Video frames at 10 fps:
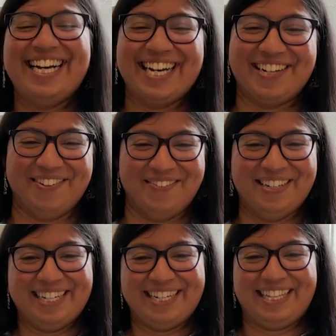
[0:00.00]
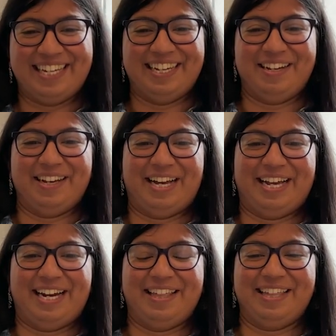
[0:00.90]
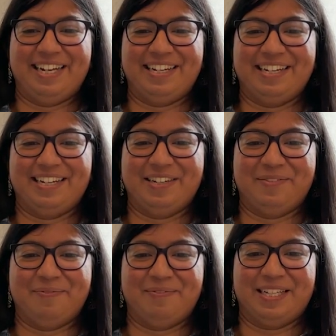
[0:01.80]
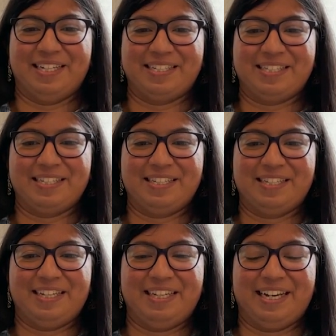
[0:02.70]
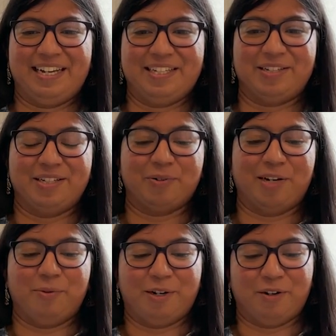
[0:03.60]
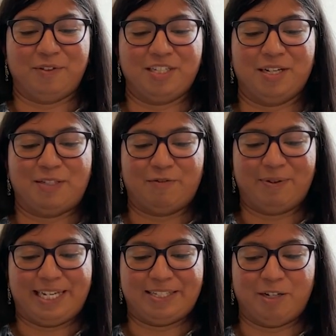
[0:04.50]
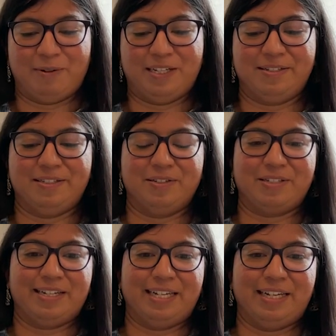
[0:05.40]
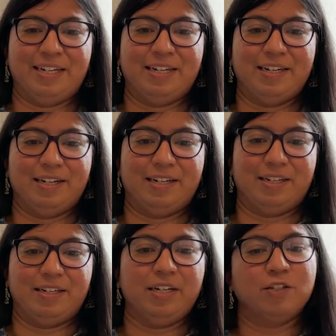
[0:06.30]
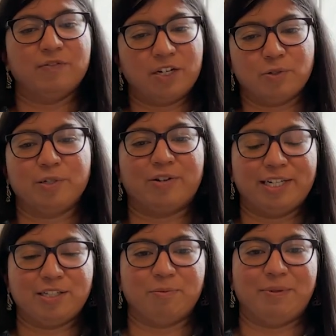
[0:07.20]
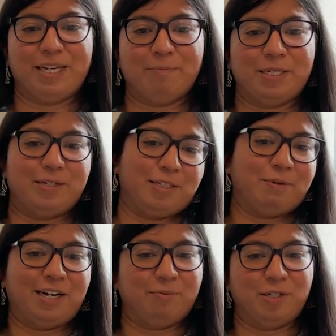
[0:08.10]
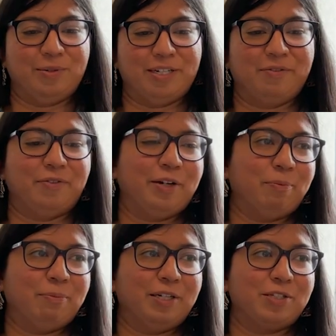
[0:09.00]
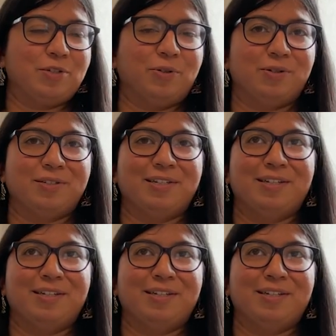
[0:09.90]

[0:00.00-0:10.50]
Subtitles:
And I think it's quite a one-off in terms of pace. Our pace is usually, it's fast. We're trying to be ambitious about how much we're delivering, but it's not